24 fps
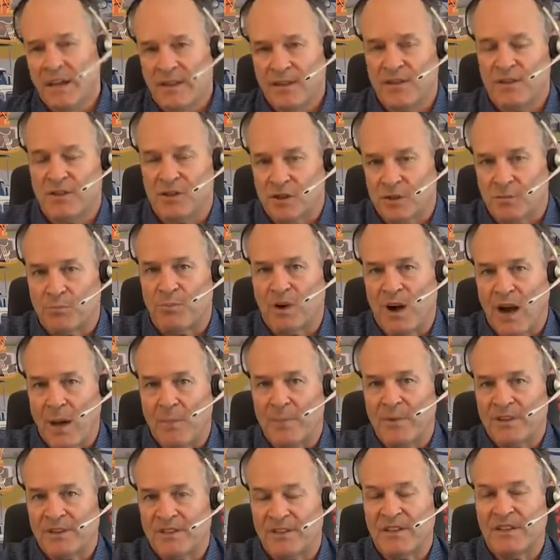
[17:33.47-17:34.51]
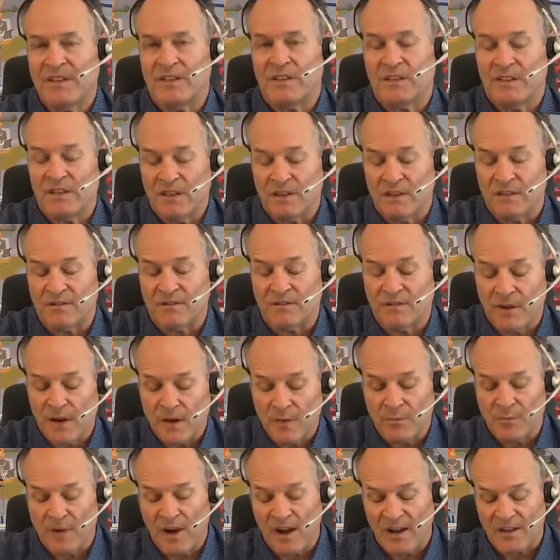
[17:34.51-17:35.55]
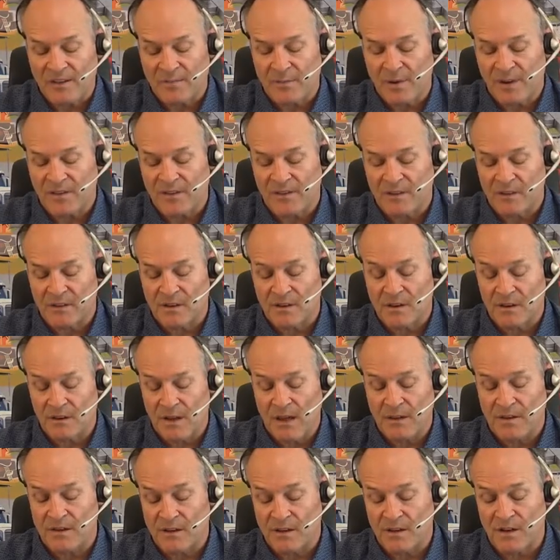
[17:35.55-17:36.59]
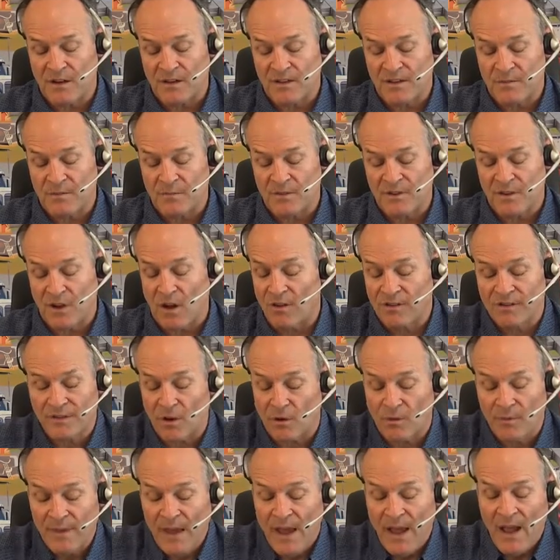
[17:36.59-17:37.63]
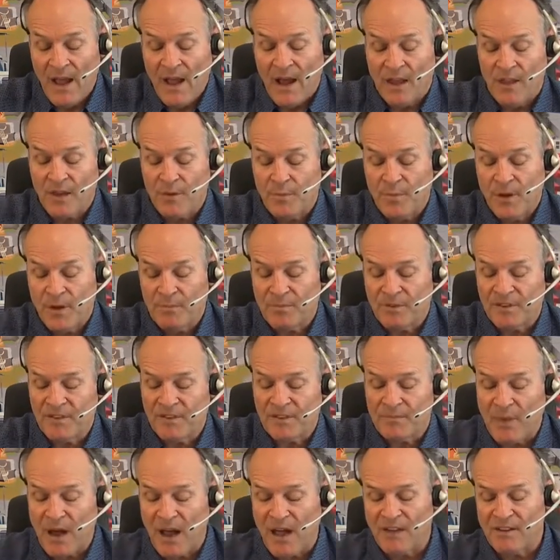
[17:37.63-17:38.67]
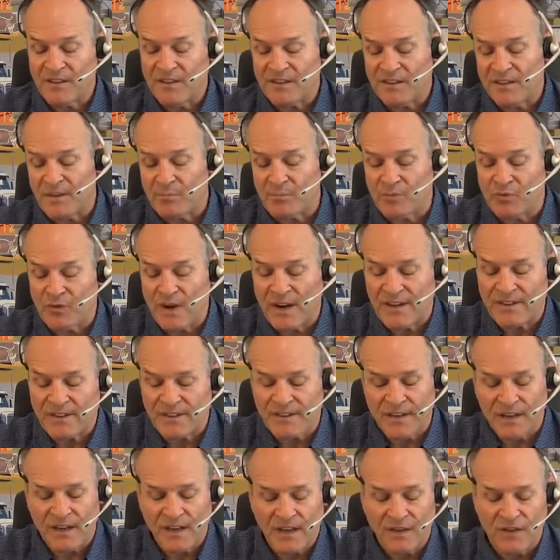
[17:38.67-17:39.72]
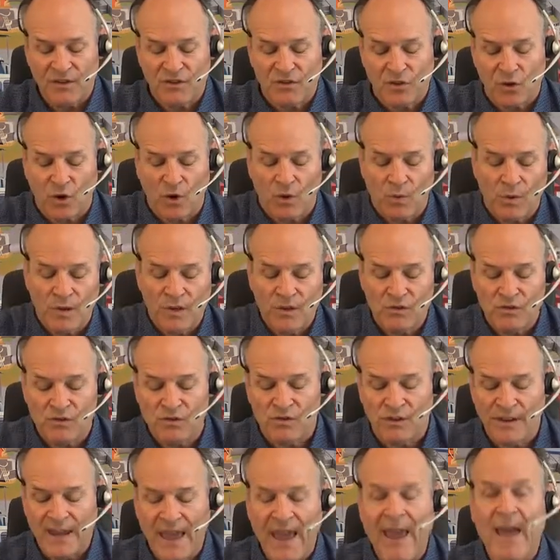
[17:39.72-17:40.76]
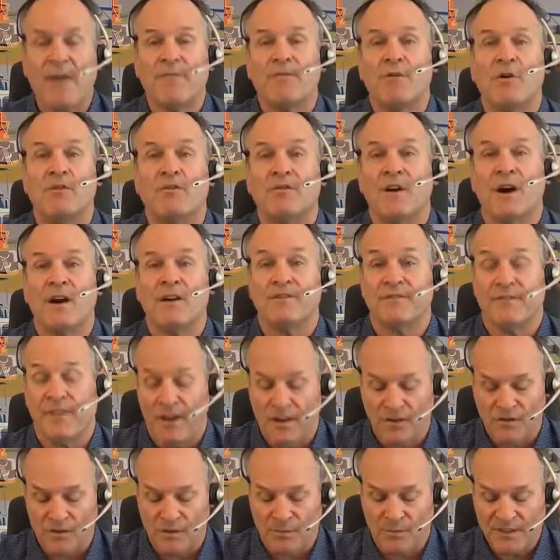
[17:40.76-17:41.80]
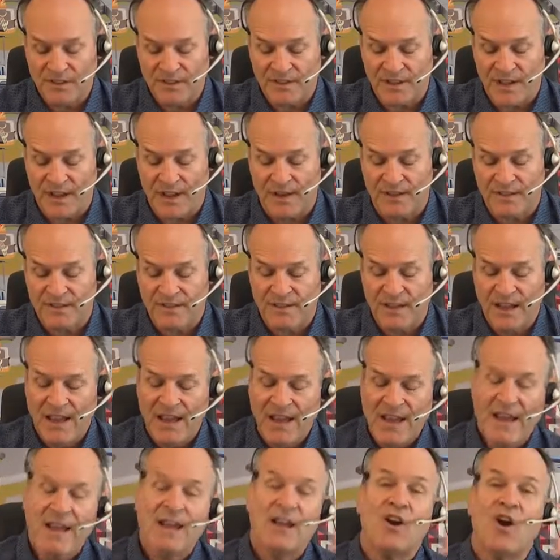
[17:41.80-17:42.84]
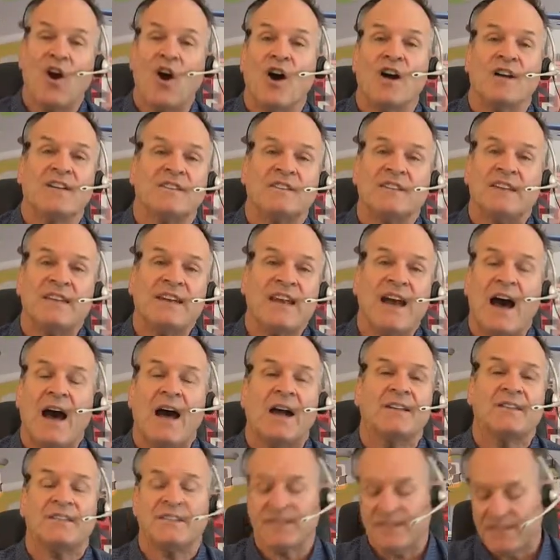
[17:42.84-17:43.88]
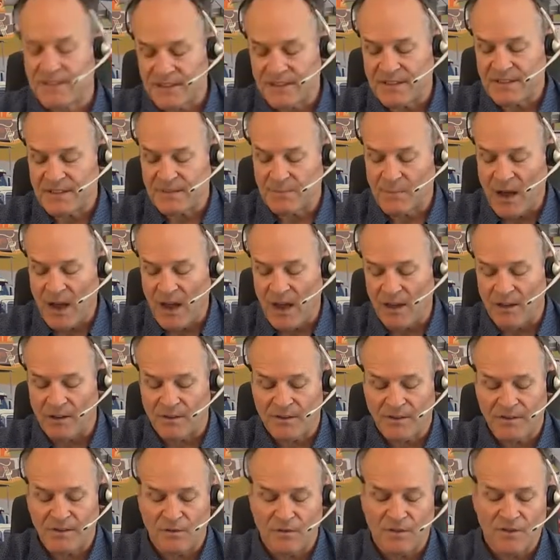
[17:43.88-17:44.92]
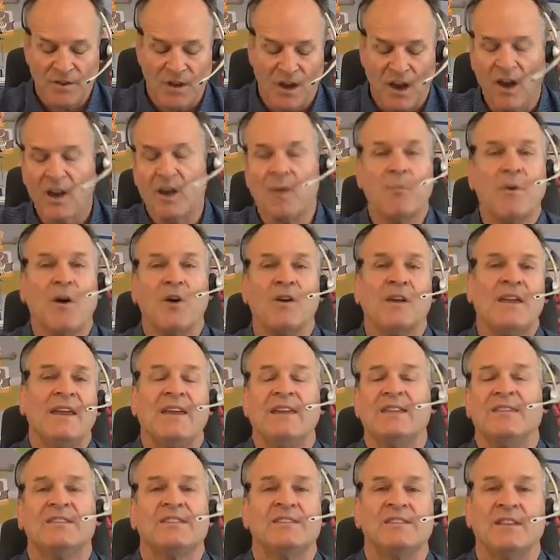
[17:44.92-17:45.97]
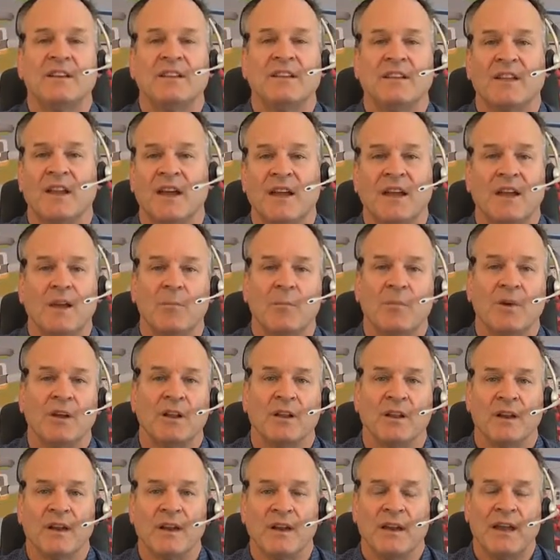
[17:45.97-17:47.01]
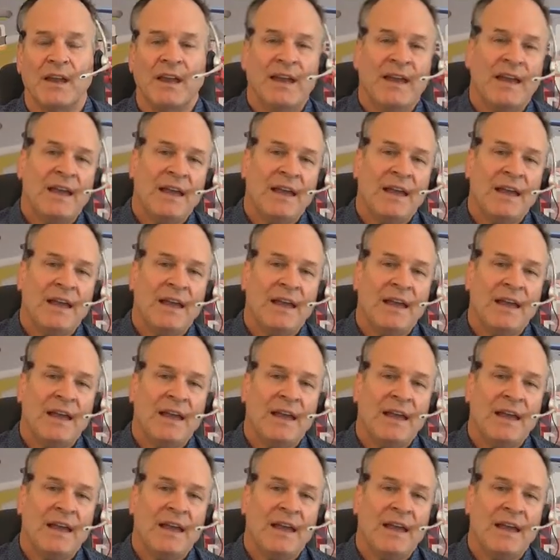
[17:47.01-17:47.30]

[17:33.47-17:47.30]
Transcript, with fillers: that you're promising to your freight prospects and, and your customers. Also, other people's smiles suppress the control we usually have over our facial mistakes causing us to smile. So talk about instant likability.